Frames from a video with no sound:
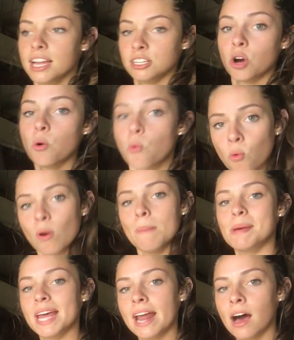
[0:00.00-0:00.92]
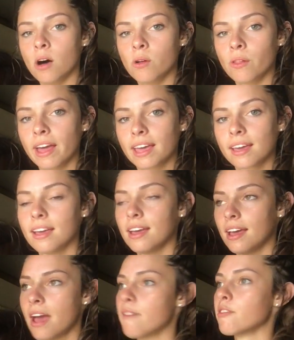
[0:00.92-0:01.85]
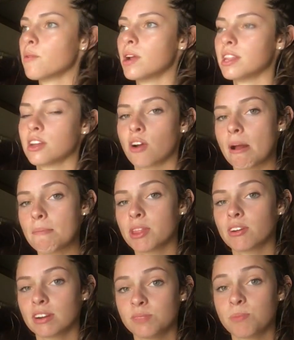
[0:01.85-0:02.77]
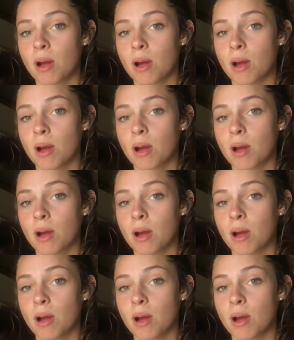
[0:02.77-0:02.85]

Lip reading: Don't rip it out like every one of their grandmother has